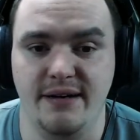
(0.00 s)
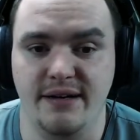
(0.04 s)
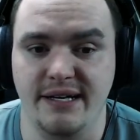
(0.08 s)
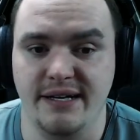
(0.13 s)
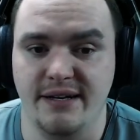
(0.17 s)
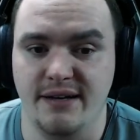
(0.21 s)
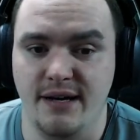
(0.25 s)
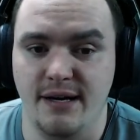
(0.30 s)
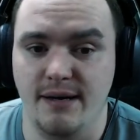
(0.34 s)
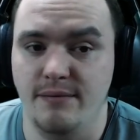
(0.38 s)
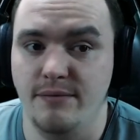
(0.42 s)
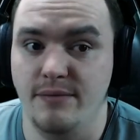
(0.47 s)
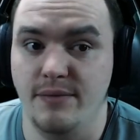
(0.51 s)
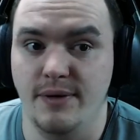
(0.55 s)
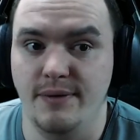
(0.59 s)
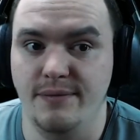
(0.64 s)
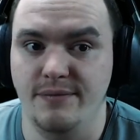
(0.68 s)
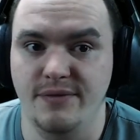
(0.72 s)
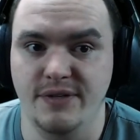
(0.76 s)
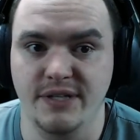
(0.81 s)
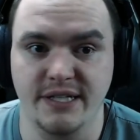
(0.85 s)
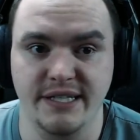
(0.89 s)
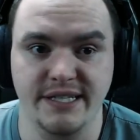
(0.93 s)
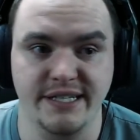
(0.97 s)
Like, I'm
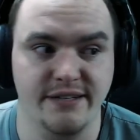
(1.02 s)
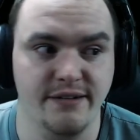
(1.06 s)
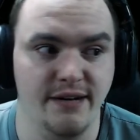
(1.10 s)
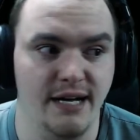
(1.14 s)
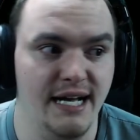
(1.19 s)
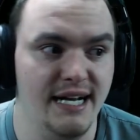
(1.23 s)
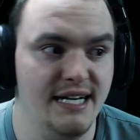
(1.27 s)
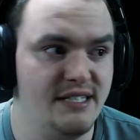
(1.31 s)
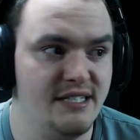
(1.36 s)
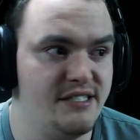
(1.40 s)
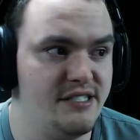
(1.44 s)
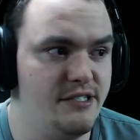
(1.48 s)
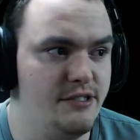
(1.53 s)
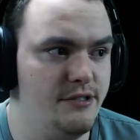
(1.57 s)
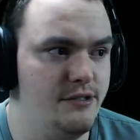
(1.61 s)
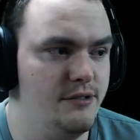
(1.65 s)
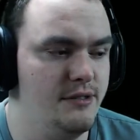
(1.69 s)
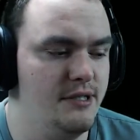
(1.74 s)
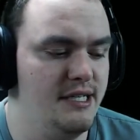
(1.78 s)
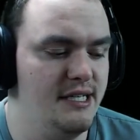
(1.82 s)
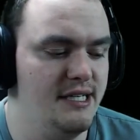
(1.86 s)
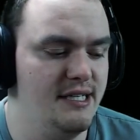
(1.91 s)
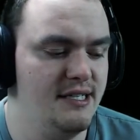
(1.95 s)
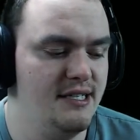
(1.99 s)
really glad
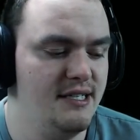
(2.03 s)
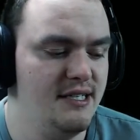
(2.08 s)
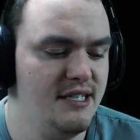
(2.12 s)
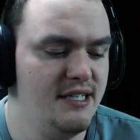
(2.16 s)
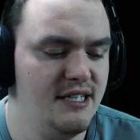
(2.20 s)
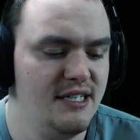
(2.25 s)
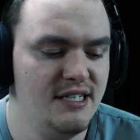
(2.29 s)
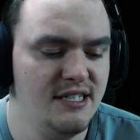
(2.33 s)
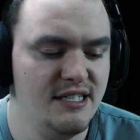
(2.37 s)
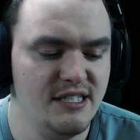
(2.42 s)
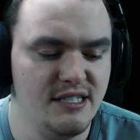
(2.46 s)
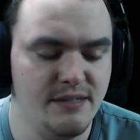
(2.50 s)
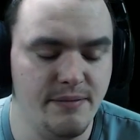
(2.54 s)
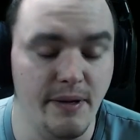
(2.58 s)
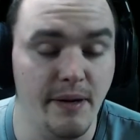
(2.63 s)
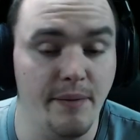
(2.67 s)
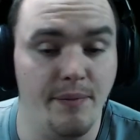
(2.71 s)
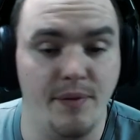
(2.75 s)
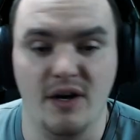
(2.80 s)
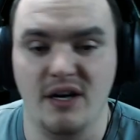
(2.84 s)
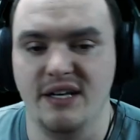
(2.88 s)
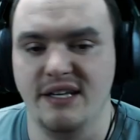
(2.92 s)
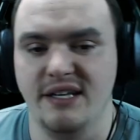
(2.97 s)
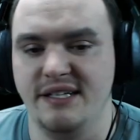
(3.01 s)
to be a
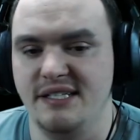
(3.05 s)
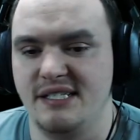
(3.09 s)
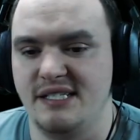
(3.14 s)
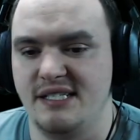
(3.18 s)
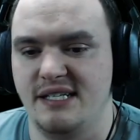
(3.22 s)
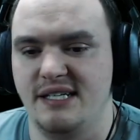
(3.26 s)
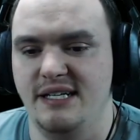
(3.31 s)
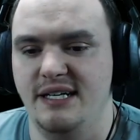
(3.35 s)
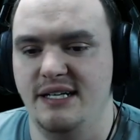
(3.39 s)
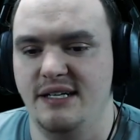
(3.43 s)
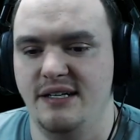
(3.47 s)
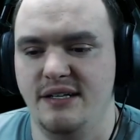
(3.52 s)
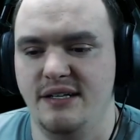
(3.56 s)
part of this again.